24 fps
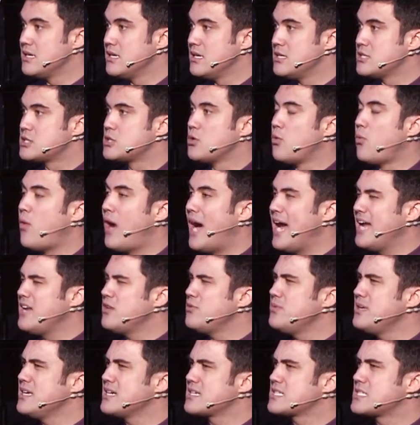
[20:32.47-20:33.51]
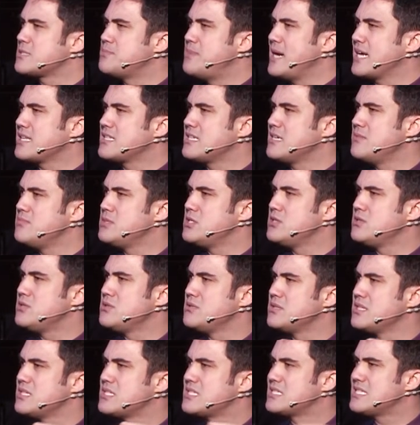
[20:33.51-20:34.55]
So why do we expect him to do
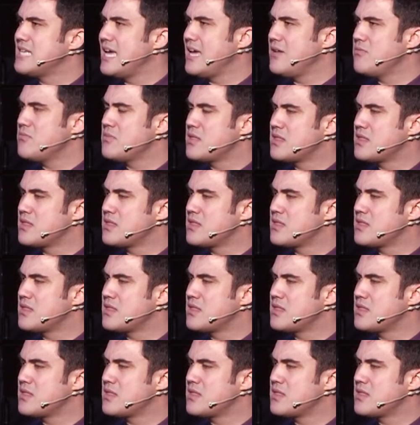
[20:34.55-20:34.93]
the same